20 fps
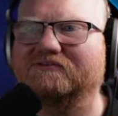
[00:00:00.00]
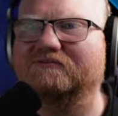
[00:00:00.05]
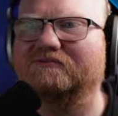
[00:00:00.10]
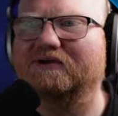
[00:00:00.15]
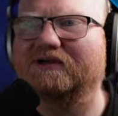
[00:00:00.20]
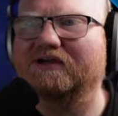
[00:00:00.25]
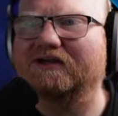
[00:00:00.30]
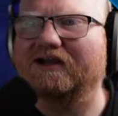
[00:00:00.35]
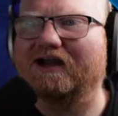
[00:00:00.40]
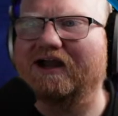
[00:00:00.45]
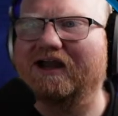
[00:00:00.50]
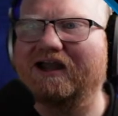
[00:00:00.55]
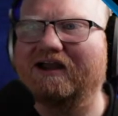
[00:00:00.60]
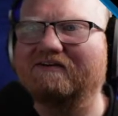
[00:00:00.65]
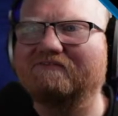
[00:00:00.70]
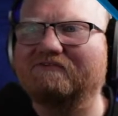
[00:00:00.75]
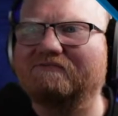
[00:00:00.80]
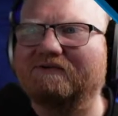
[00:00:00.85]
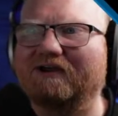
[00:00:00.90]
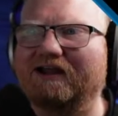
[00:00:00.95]
to. I
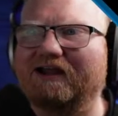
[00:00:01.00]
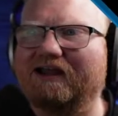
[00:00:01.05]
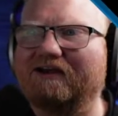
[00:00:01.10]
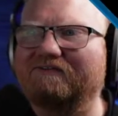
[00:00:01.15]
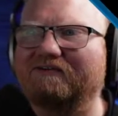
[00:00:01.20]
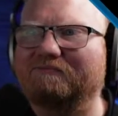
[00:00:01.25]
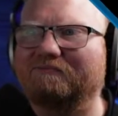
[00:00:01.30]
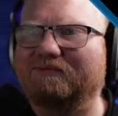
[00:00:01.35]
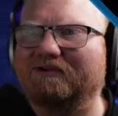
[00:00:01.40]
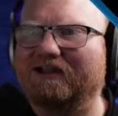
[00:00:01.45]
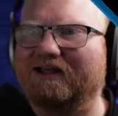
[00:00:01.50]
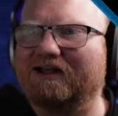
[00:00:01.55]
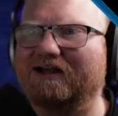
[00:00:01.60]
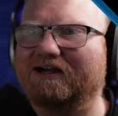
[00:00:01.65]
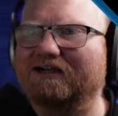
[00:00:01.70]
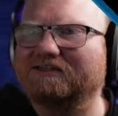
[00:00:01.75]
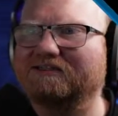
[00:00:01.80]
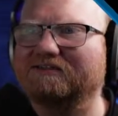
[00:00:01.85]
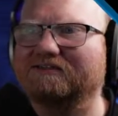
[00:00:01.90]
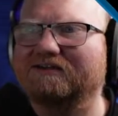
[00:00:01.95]
have it
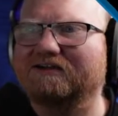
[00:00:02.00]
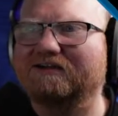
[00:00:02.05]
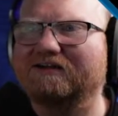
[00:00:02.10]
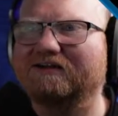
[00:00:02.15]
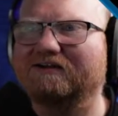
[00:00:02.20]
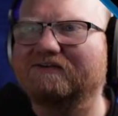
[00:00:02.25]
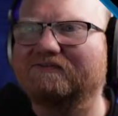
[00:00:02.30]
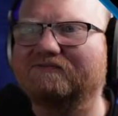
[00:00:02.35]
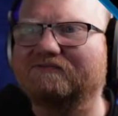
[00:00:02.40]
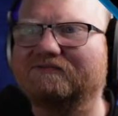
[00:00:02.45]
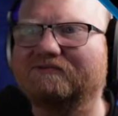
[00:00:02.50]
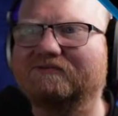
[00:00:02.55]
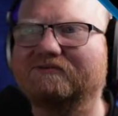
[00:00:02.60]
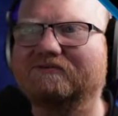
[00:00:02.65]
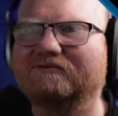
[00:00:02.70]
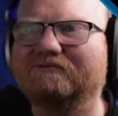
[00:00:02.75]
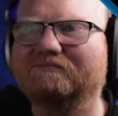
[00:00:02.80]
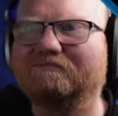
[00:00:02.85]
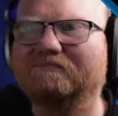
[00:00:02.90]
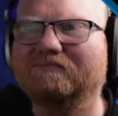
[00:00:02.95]
blocked
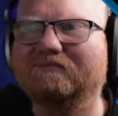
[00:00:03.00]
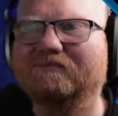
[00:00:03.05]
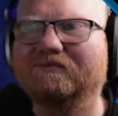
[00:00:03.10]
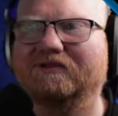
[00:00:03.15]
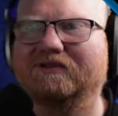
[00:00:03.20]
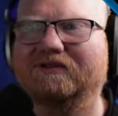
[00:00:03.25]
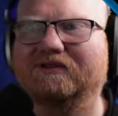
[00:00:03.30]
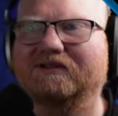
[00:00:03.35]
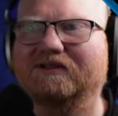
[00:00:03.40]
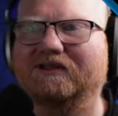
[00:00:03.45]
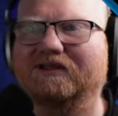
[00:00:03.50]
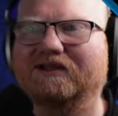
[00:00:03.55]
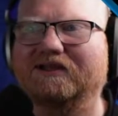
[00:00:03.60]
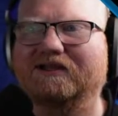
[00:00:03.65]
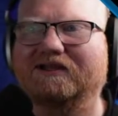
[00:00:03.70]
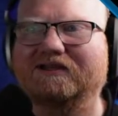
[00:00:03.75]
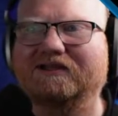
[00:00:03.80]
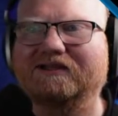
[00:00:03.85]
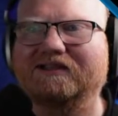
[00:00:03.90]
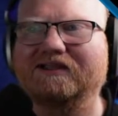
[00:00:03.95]
for
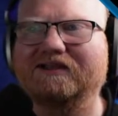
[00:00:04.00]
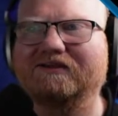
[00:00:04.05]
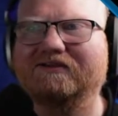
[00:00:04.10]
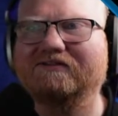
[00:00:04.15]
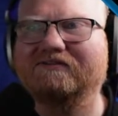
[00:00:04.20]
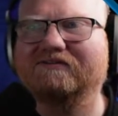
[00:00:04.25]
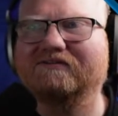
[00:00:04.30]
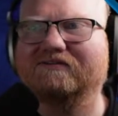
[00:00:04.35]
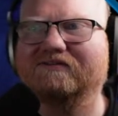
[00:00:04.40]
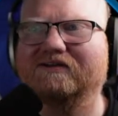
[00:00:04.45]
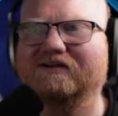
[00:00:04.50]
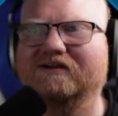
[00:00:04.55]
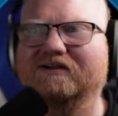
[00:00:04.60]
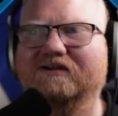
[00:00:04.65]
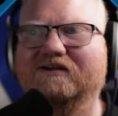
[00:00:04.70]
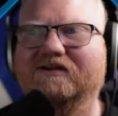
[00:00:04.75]
links.